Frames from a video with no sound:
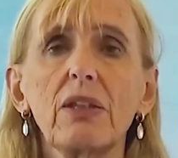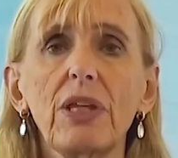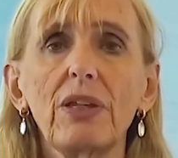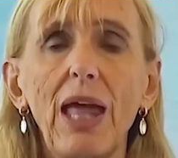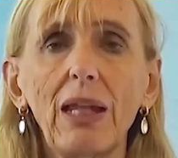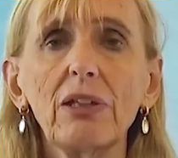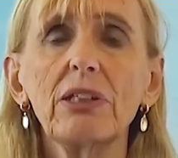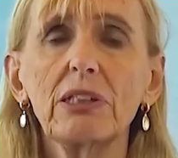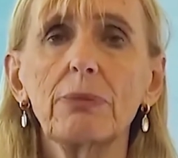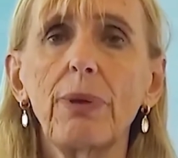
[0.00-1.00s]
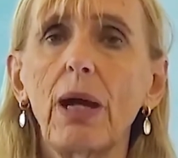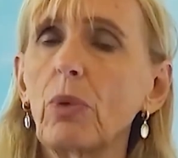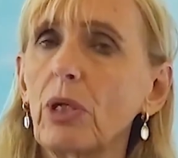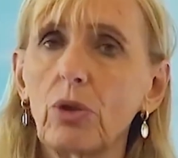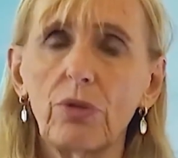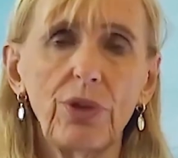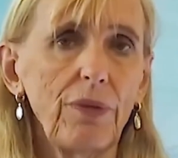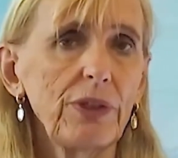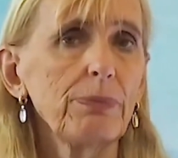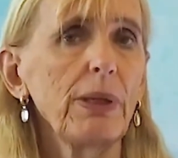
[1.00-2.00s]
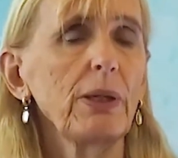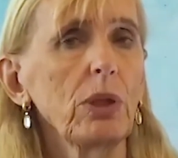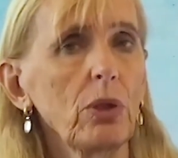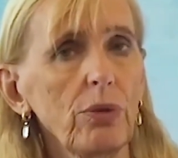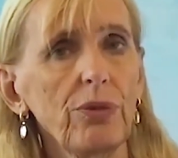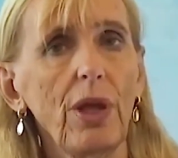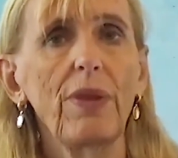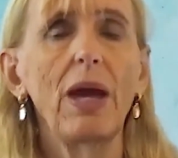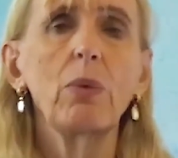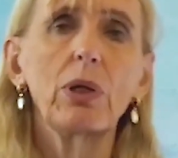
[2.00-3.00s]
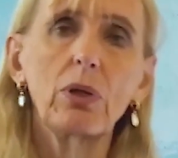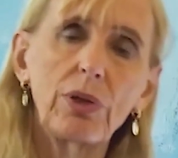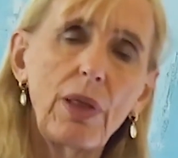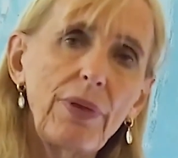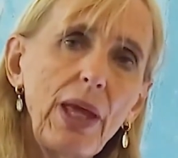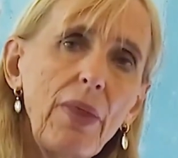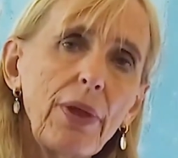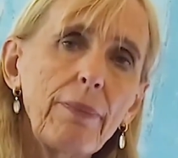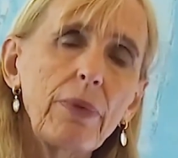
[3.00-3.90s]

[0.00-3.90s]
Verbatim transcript: And the analysis about we could have done this better, we could have done that, we could have done the other.